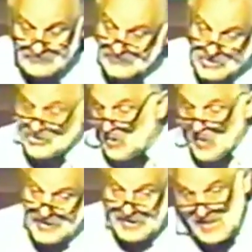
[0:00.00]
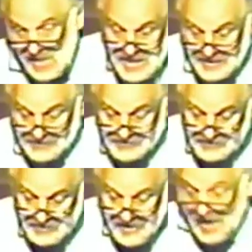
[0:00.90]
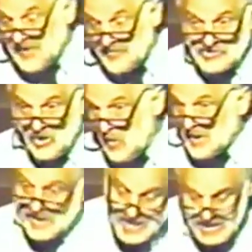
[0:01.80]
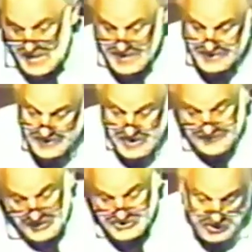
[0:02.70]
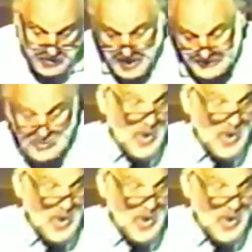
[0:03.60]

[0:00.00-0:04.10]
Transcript: there's no one to heed. And if there's no one to heed, there's no one to